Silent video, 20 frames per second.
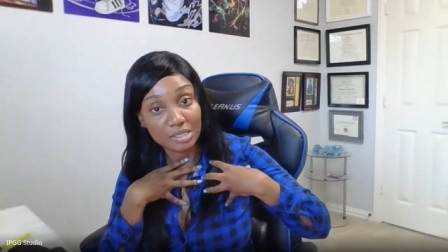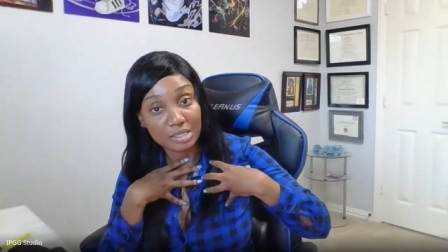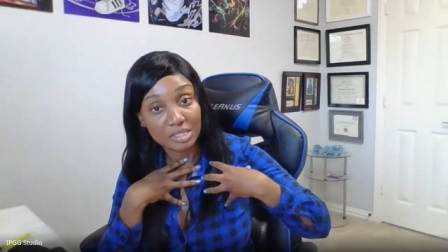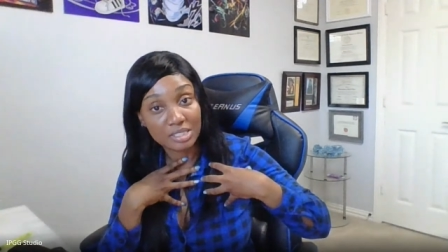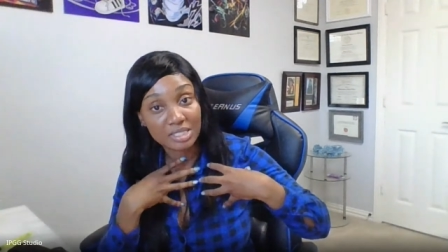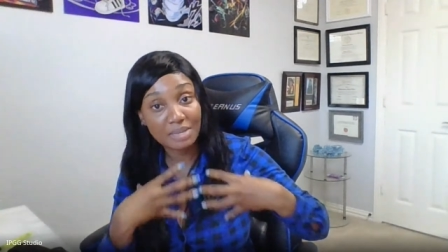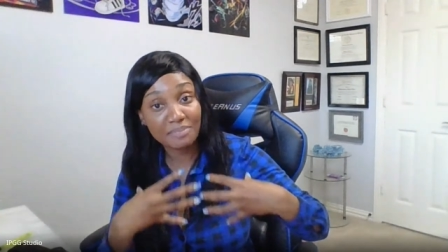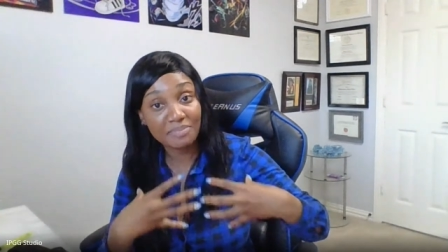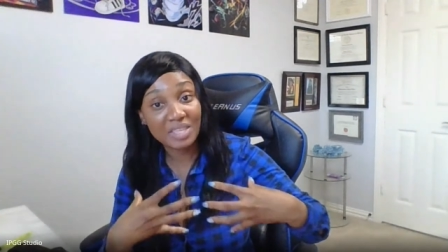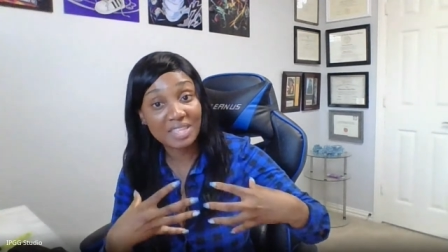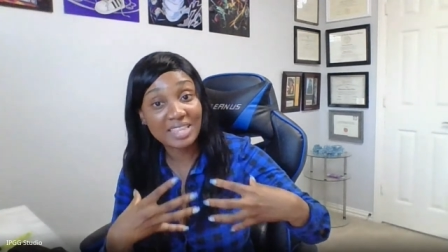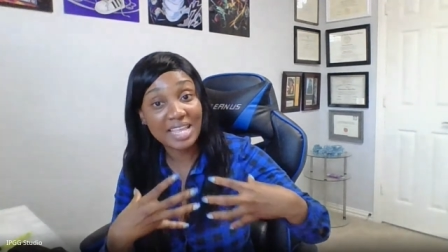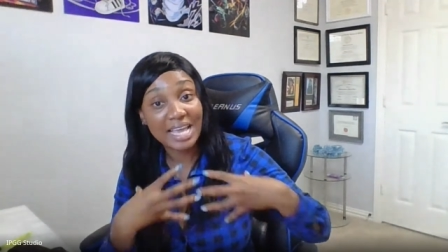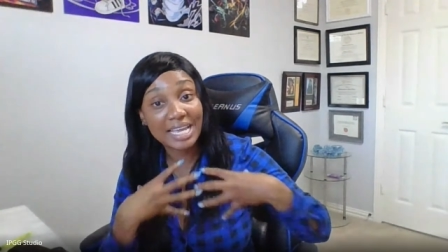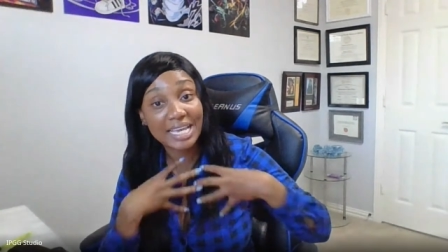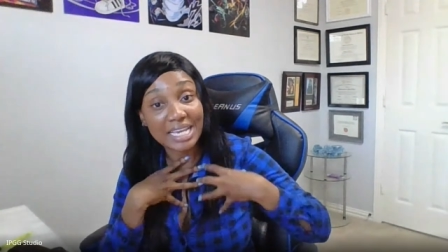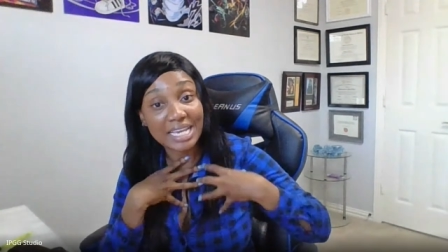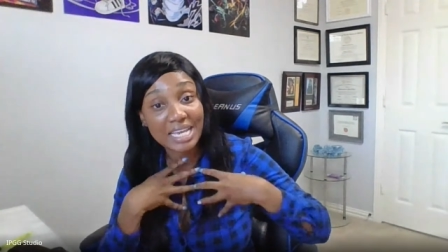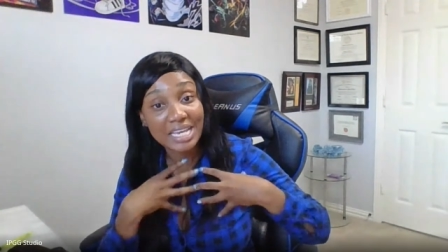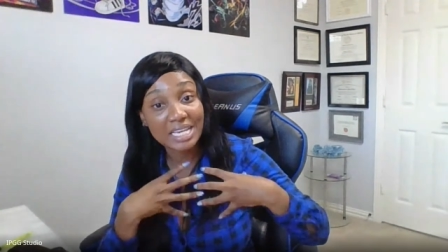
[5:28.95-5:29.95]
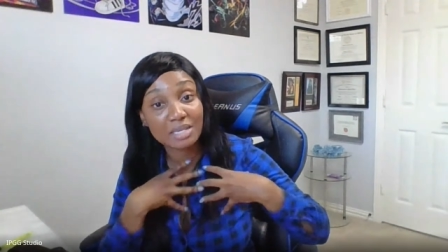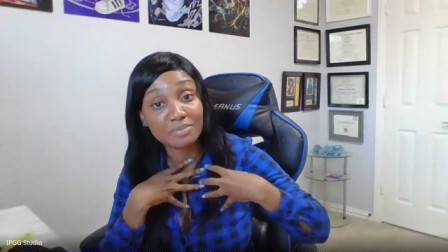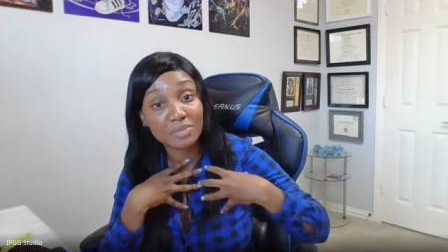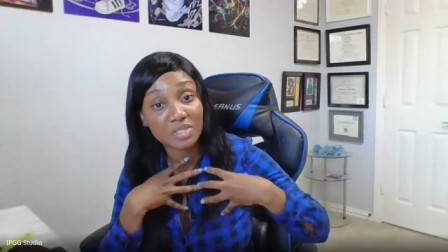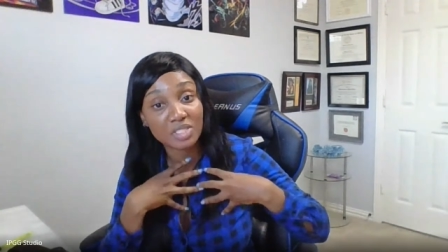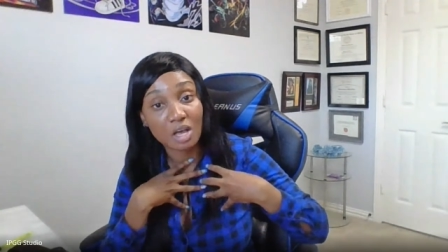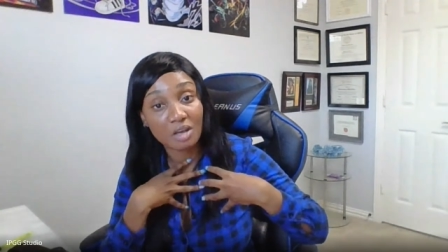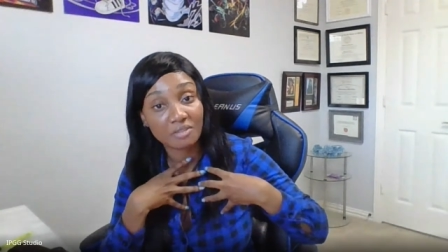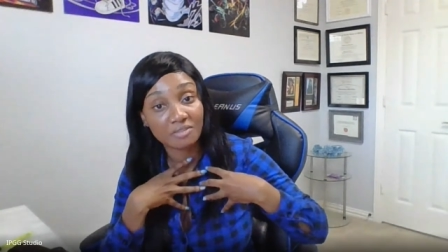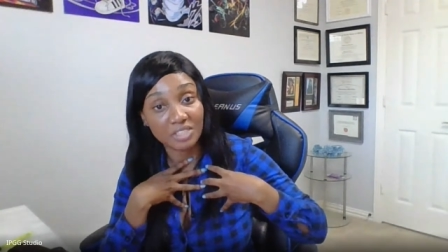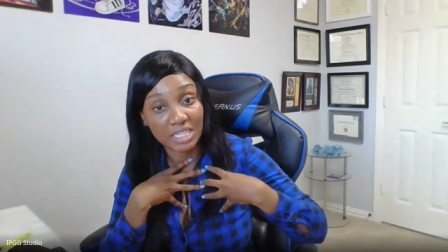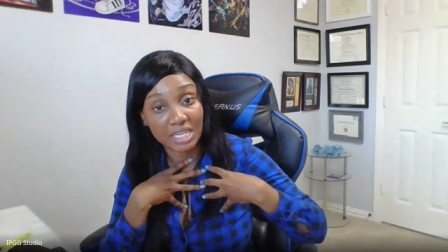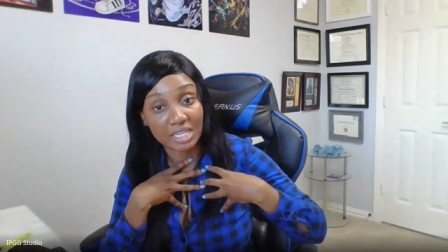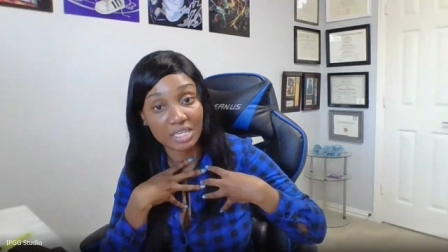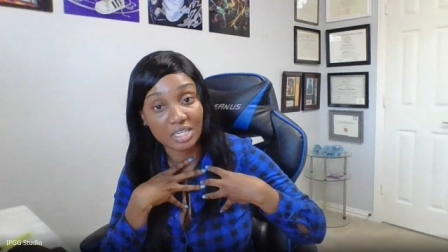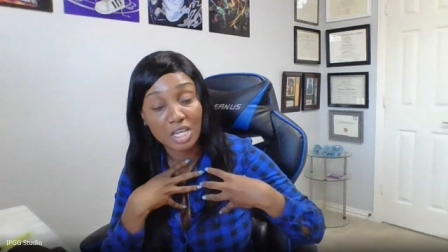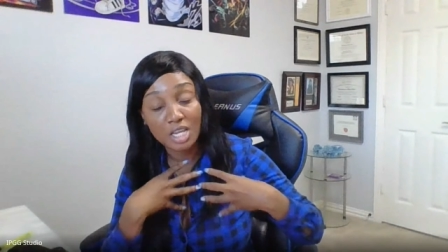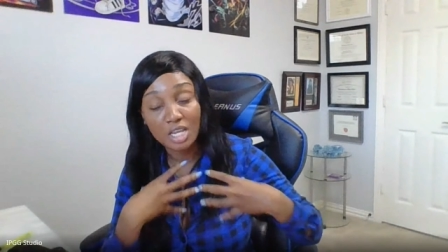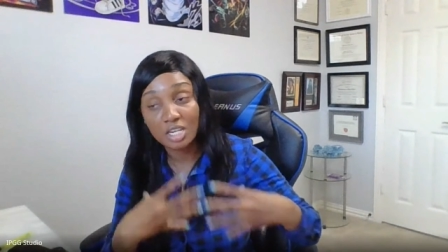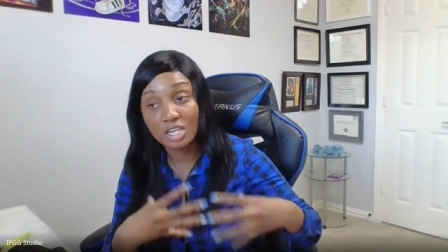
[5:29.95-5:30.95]
something that he himself
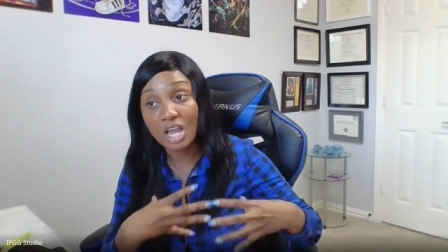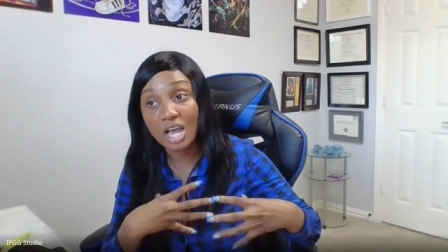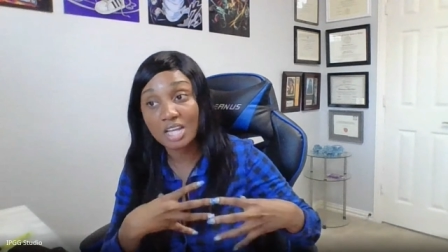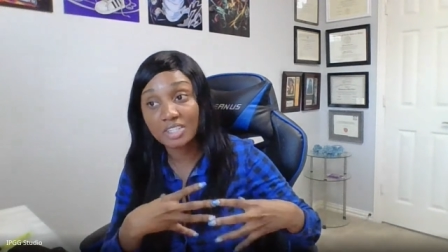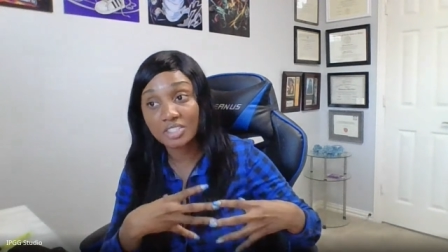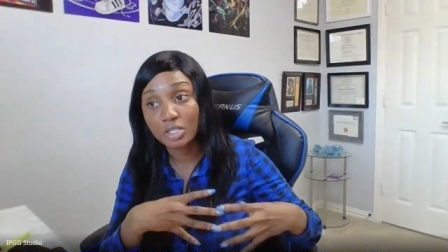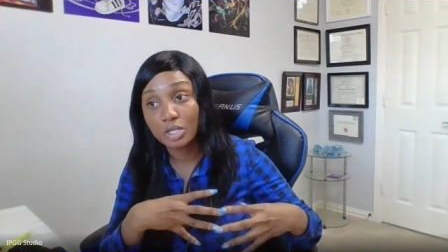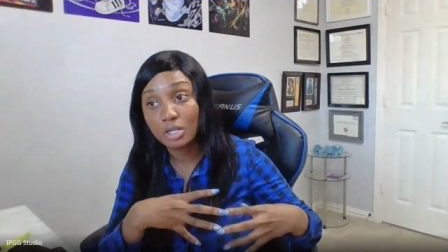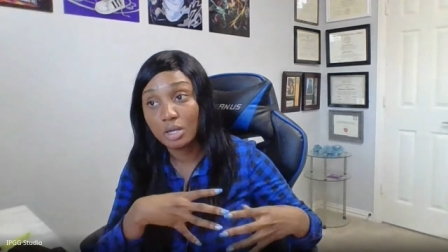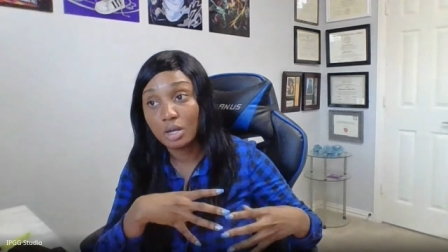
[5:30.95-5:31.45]
did, not,